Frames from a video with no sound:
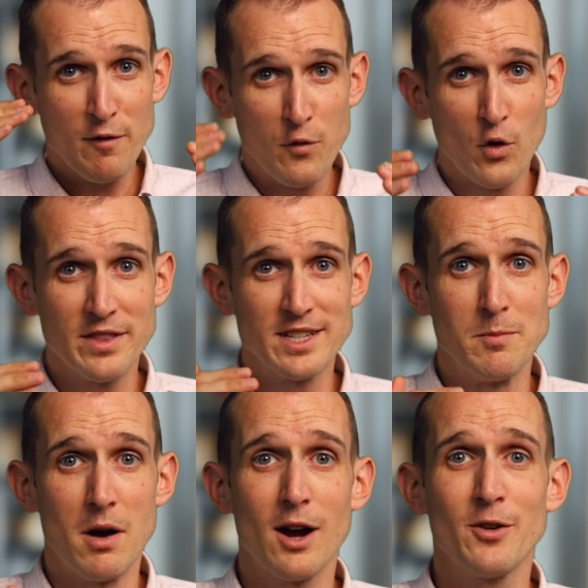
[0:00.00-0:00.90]
for the
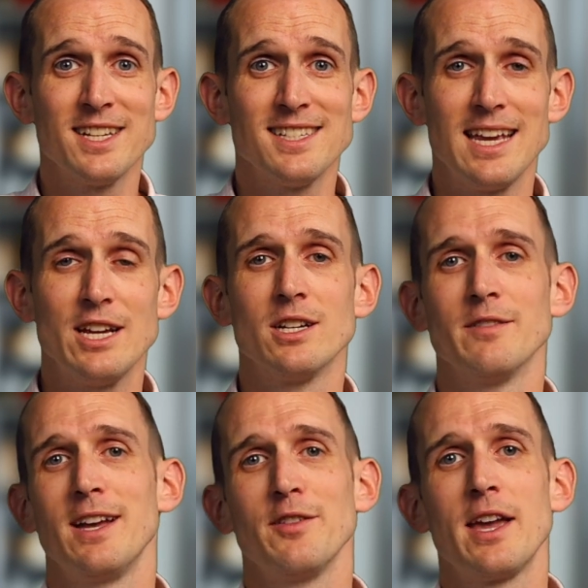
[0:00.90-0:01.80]
democratization of
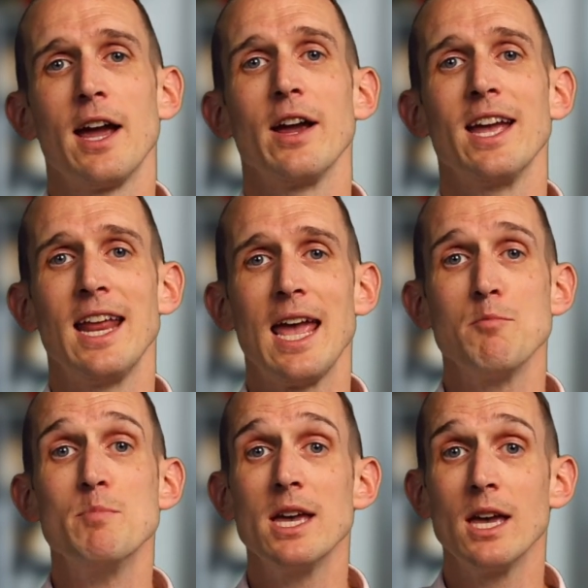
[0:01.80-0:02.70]
healthcare in a
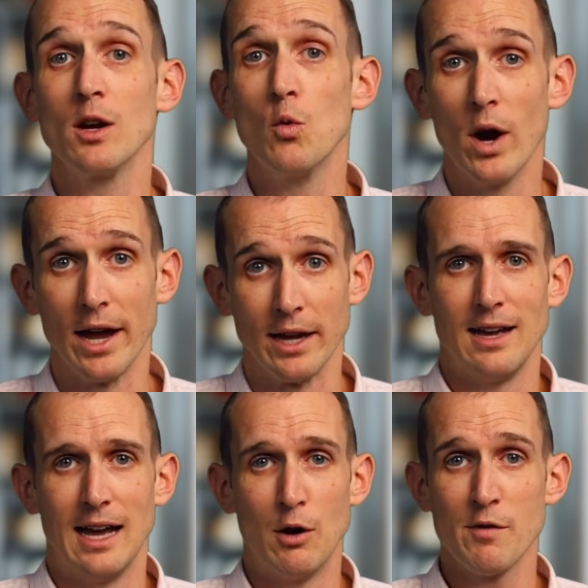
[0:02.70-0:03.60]
big way.
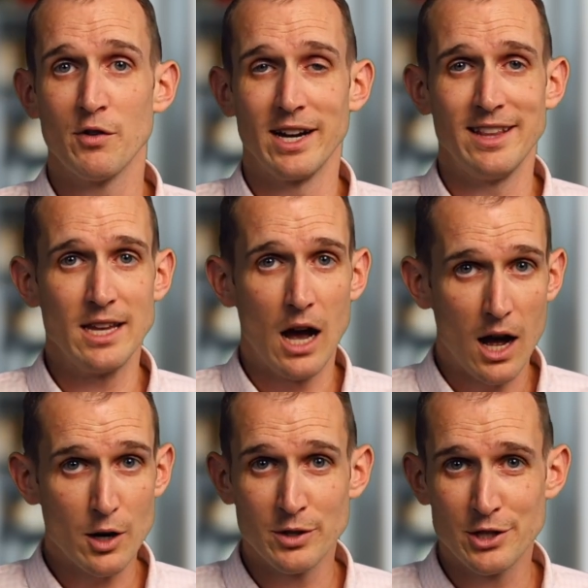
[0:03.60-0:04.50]
However, in the
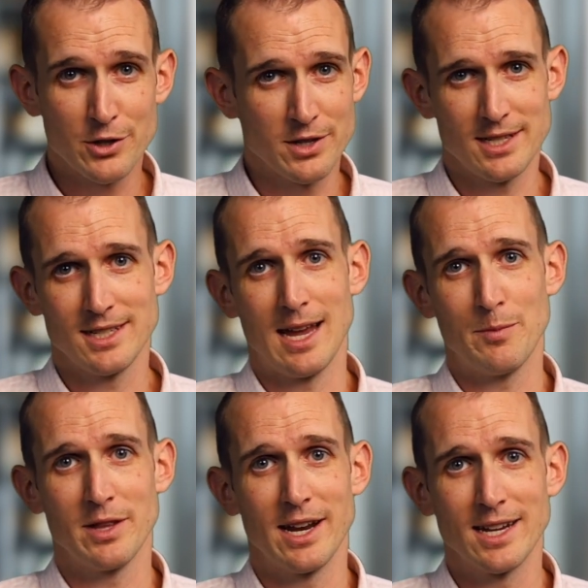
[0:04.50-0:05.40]
auto insurance
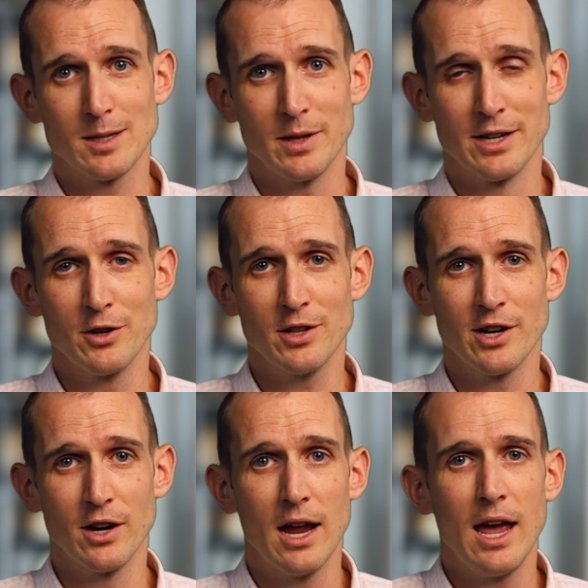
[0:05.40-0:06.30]
example that I explained
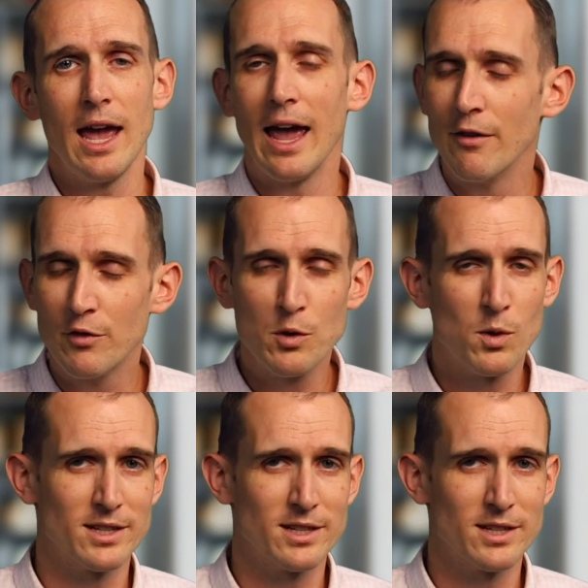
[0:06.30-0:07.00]
earlier, everyone